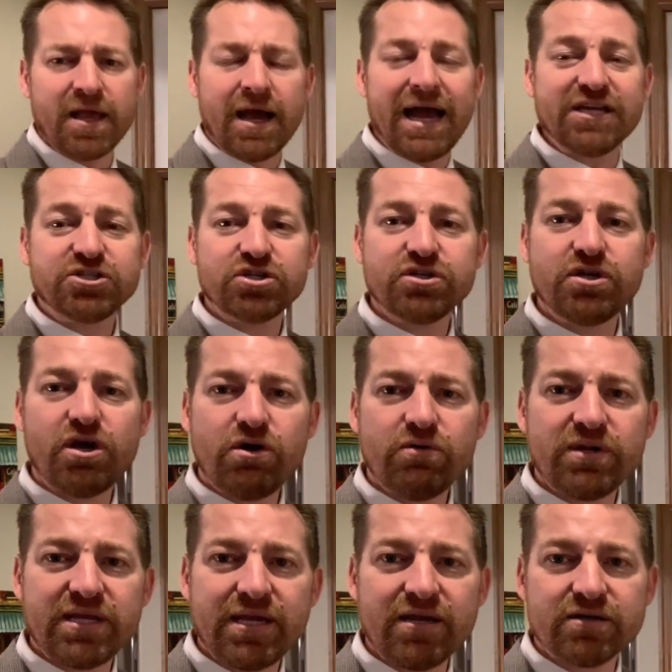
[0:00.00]
I should note
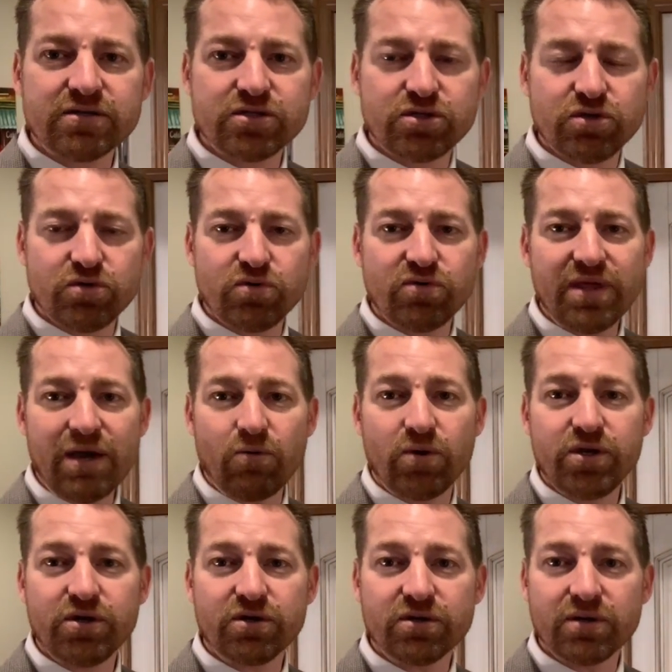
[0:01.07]
here too that when
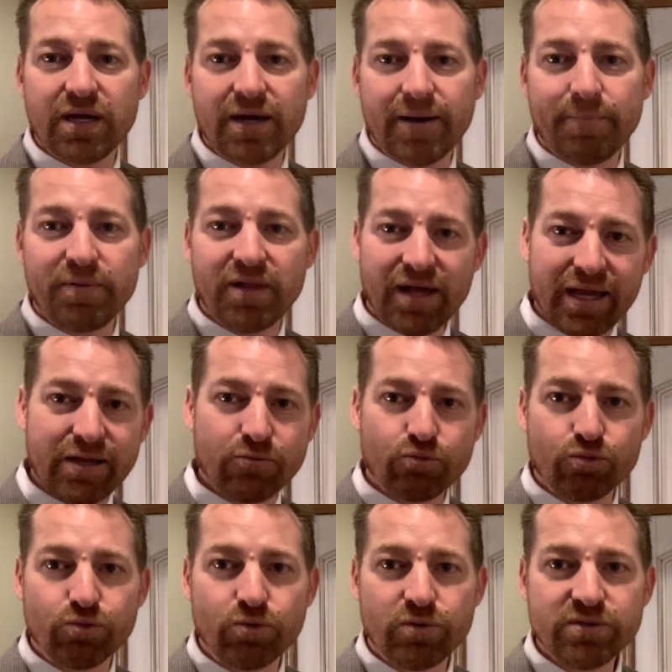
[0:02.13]
you're applying
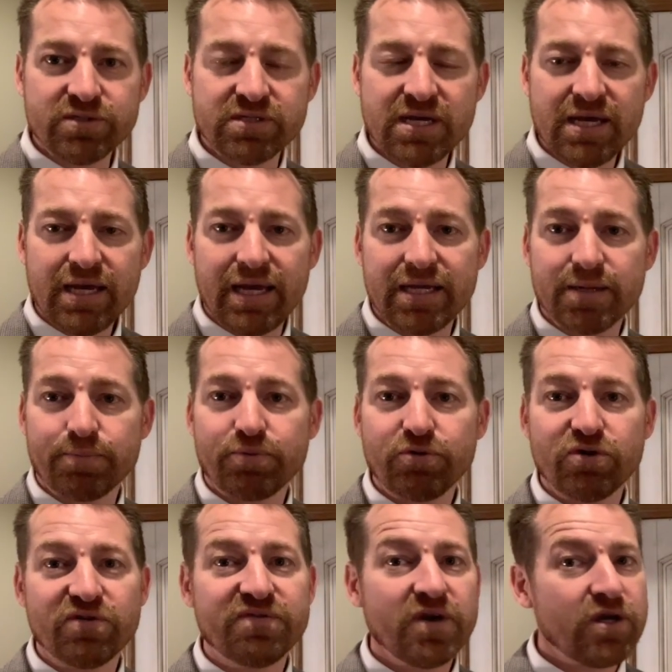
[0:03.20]
rules in a
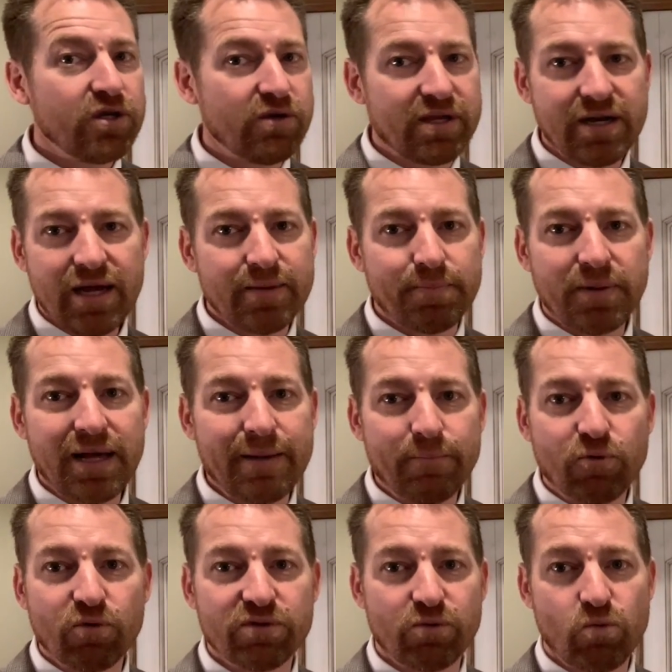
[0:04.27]
proof, you cannot apply
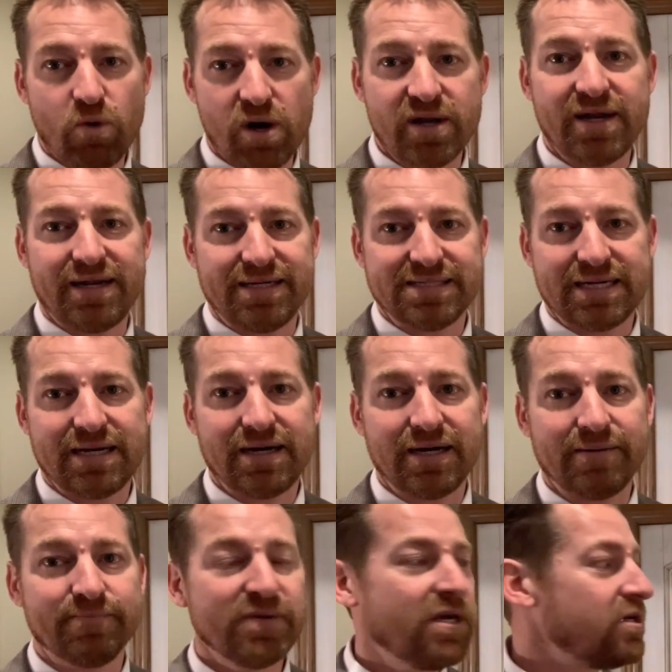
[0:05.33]
more than one at a
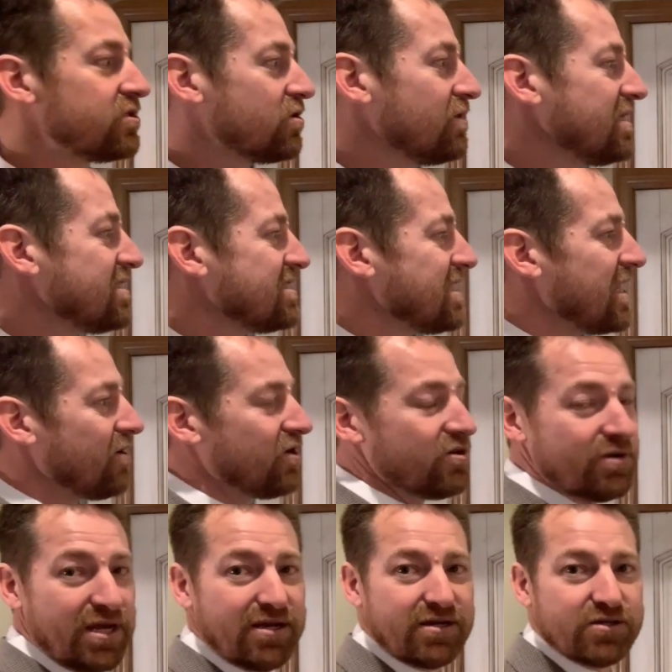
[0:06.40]
time. So let's say you
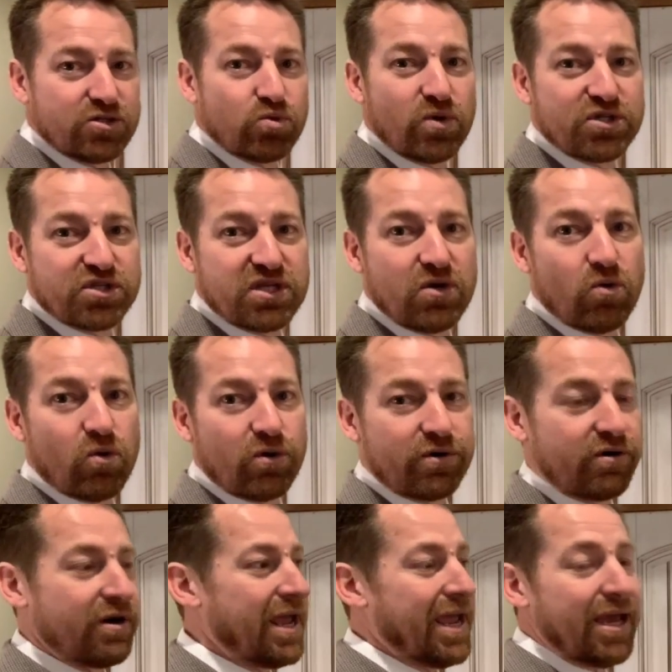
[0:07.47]
needed to switch the
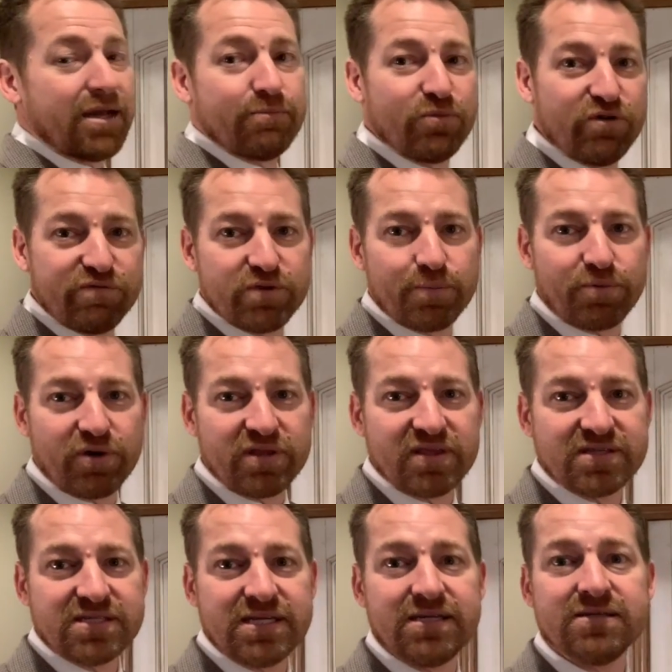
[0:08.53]
order and move the
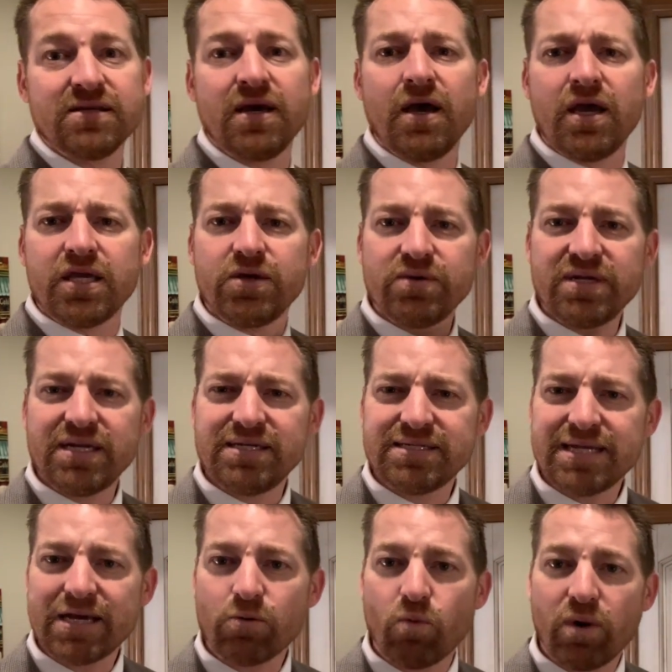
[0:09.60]
parentheses. You would need to
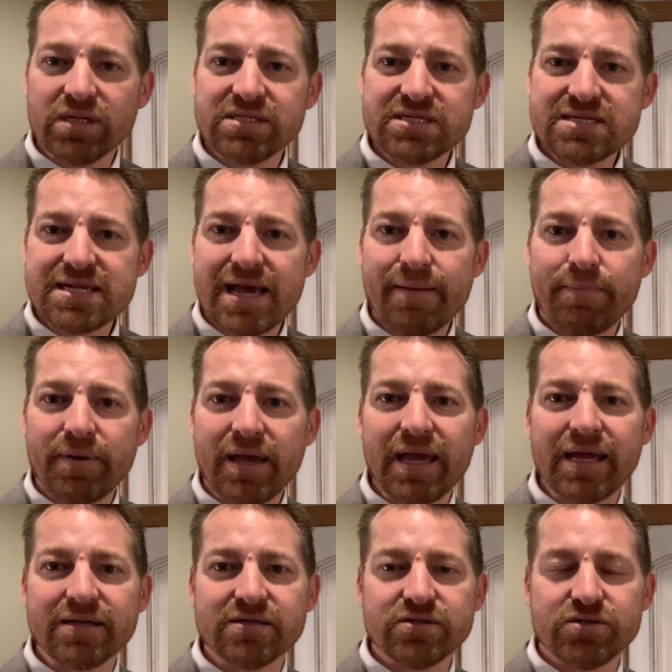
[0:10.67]
take one step
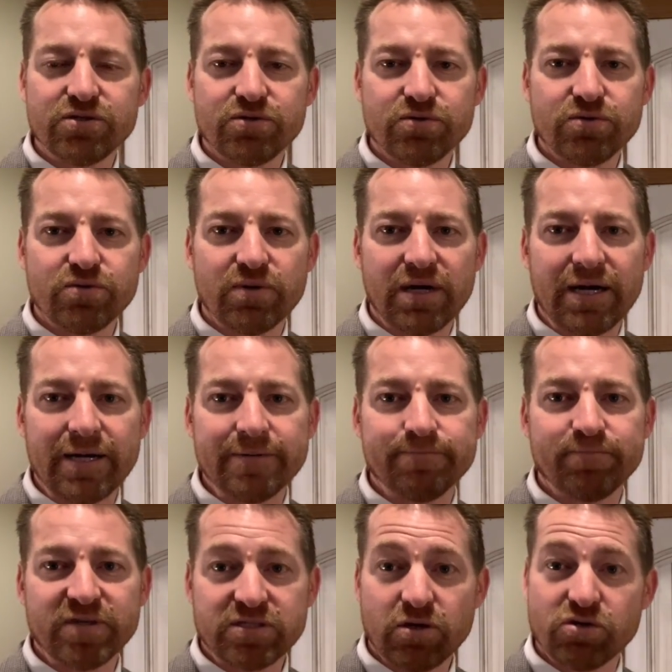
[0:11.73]
and do
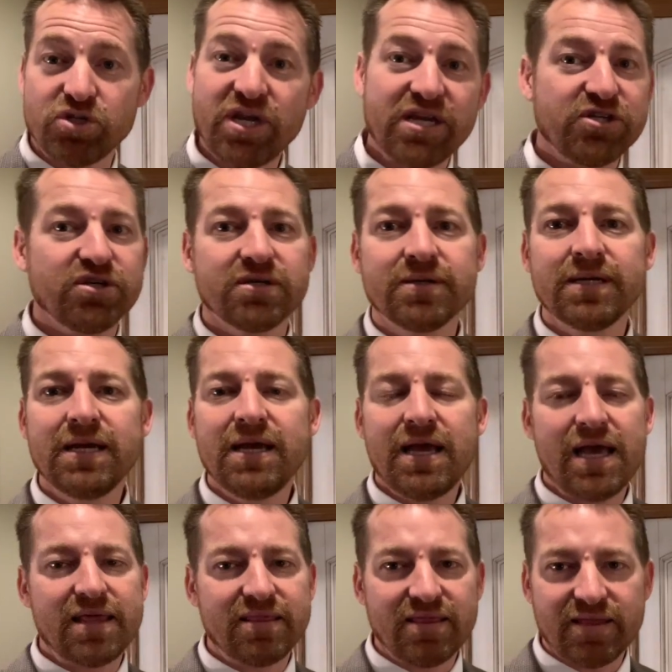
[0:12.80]
association,
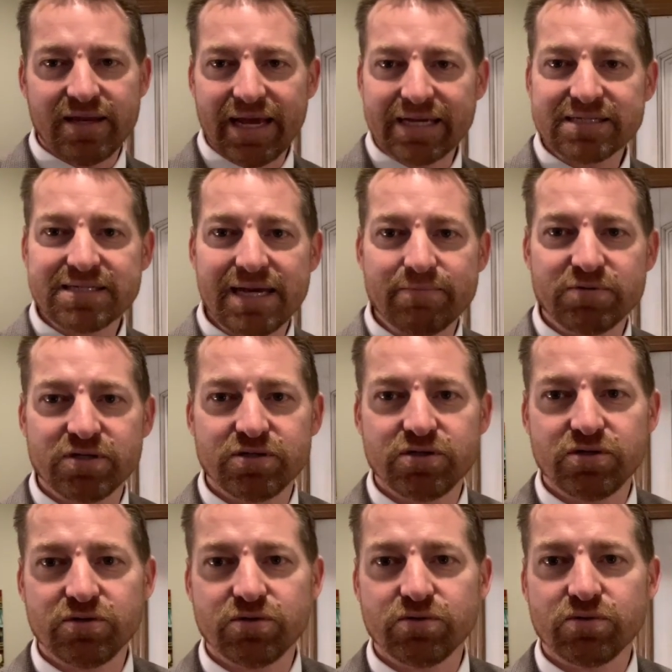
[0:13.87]
and then the next step to
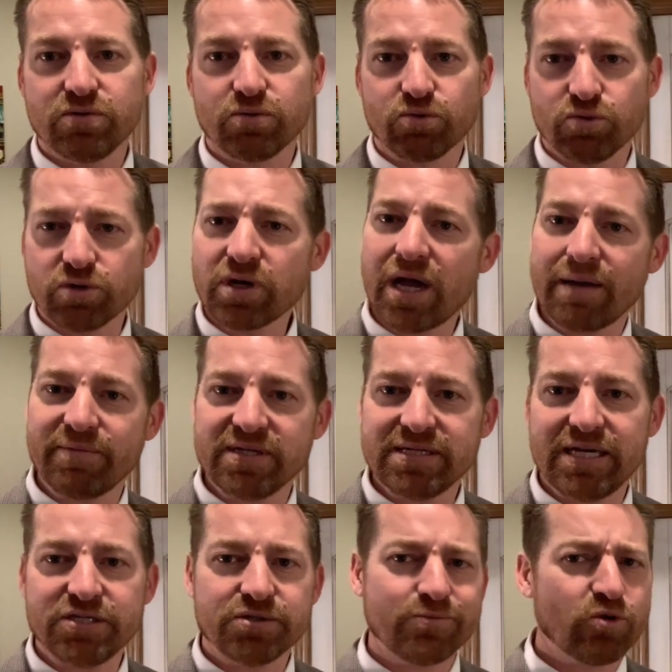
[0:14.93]
do the rule
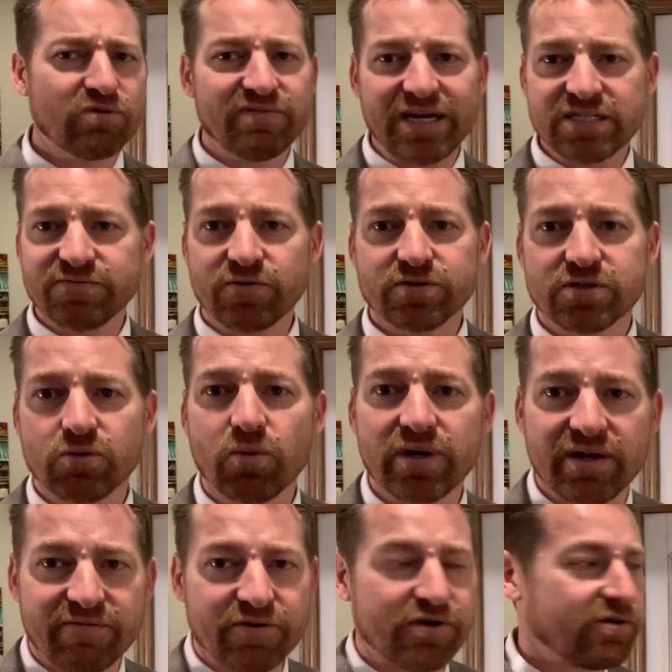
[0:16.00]
commutation, or vice versa,
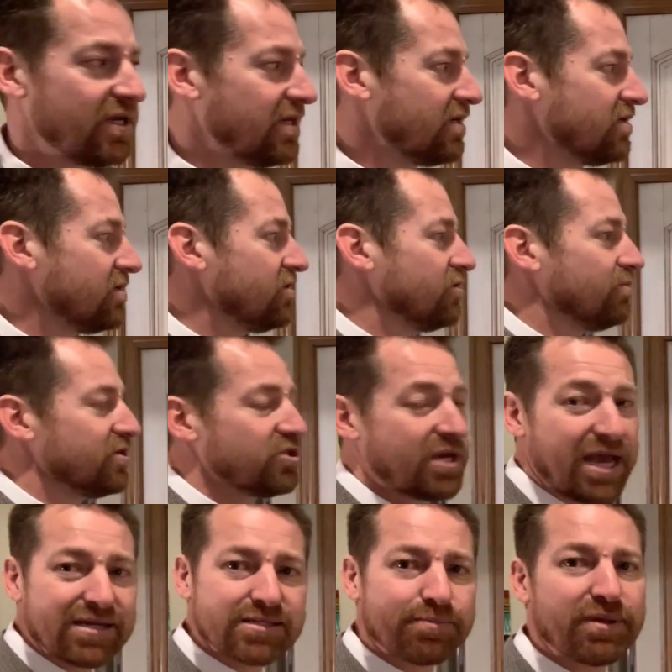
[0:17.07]
whatever you're needing to do. But you
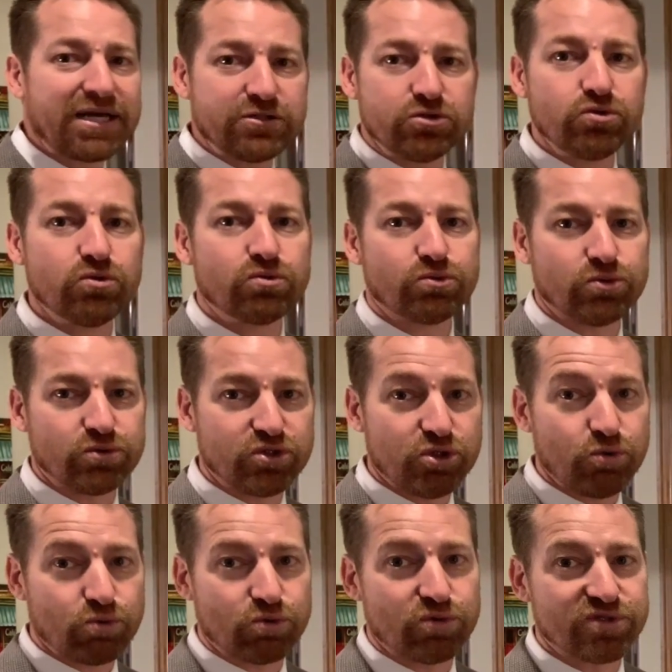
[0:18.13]
can't apply two
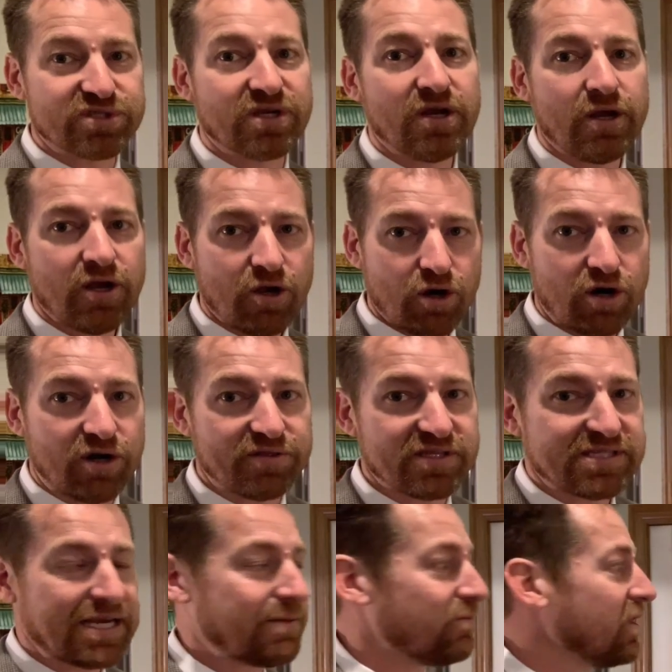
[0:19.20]
rules on the
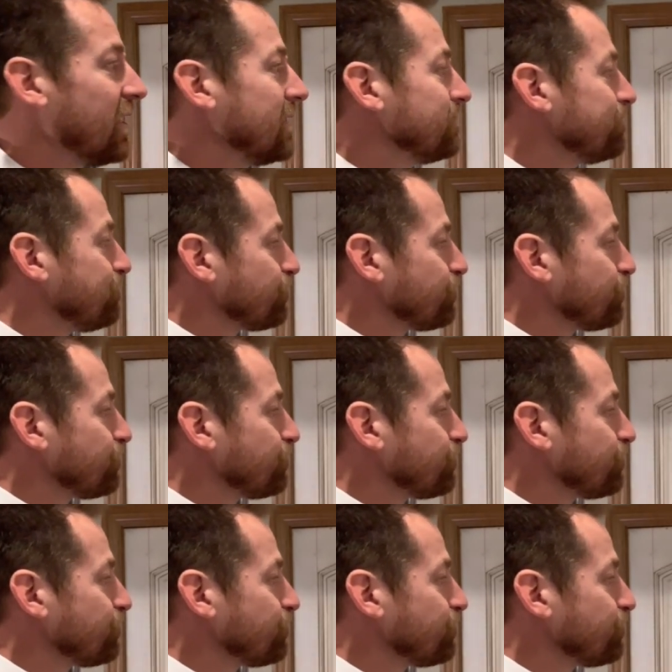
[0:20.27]
same line.